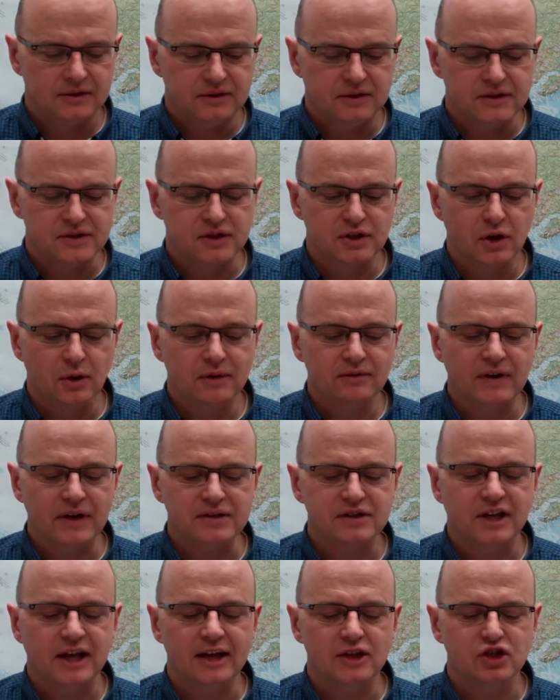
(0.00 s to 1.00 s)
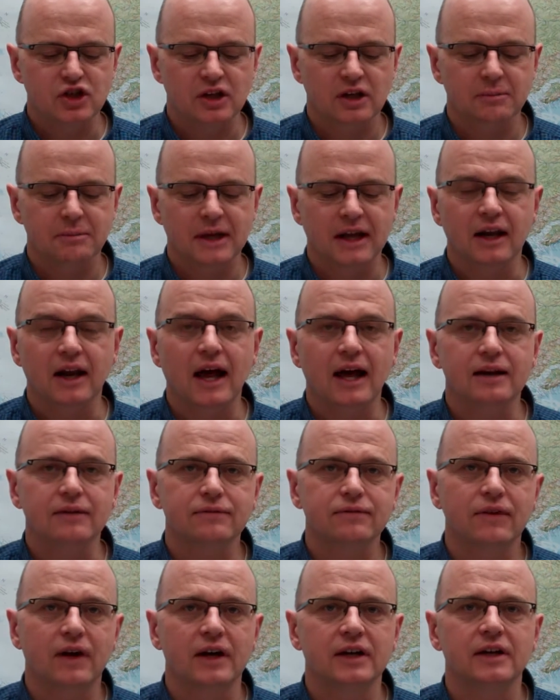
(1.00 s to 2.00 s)
The snow investigation can be a lot of
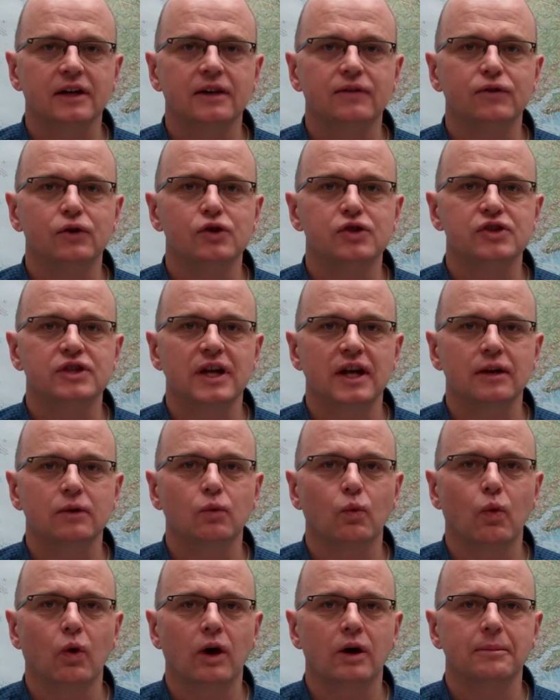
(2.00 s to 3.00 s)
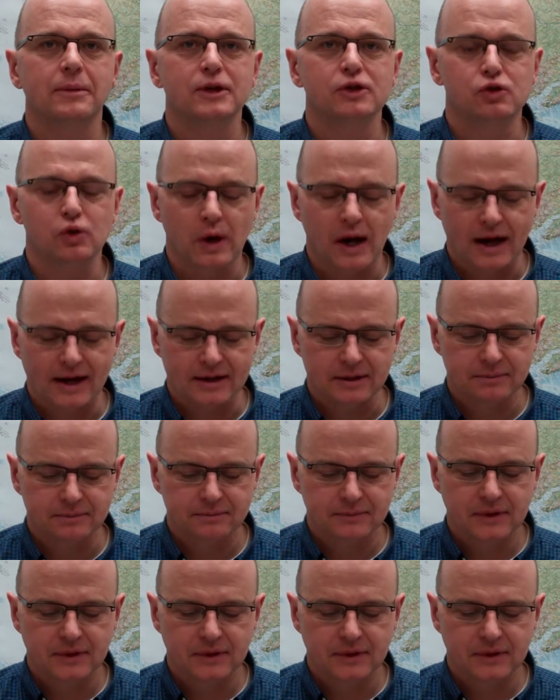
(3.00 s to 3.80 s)
fun if you stay warm and dry.